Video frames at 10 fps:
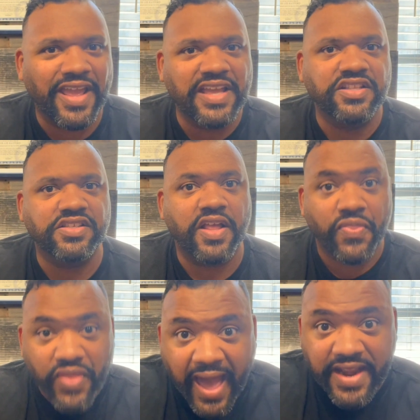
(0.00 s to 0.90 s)
And
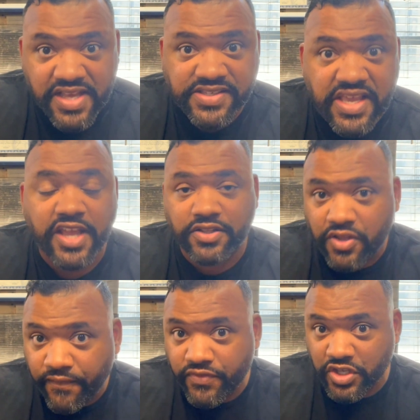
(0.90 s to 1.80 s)
that is it.
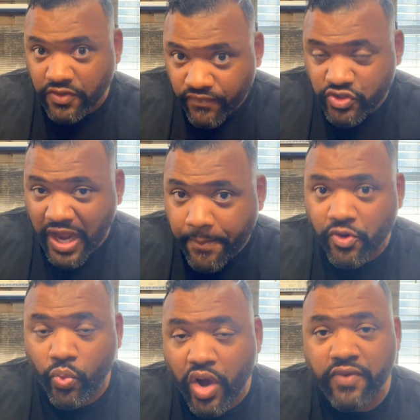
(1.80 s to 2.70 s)
The
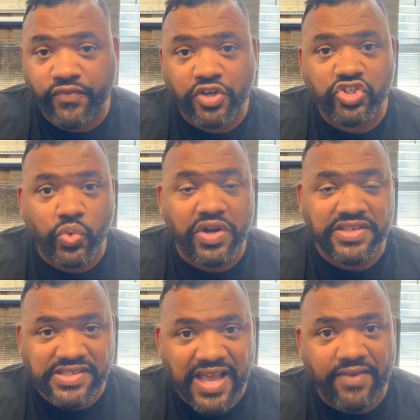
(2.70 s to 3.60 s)
chapter 1, verse
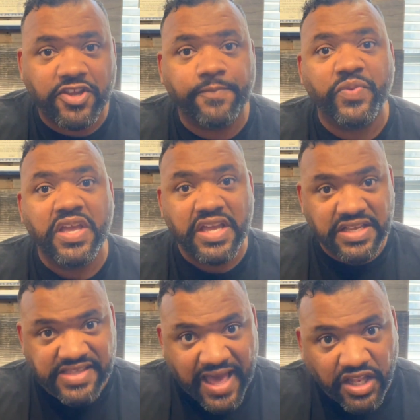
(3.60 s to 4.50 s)
27
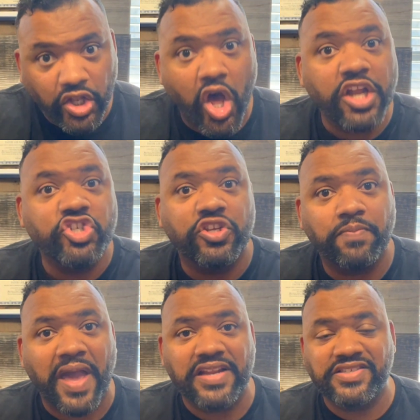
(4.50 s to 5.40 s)
is that launching pad.